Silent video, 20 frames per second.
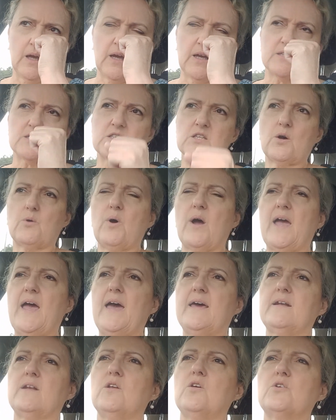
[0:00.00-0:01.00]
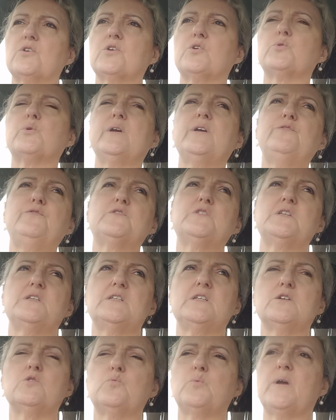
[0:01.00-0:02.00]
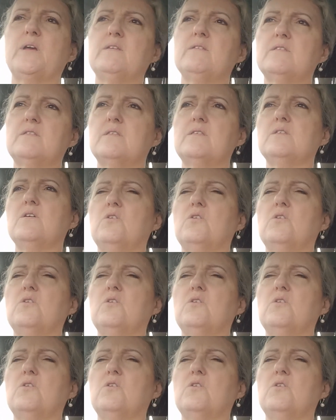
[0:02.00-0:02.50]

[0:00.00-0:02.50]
And so I had a lot of grief to deal with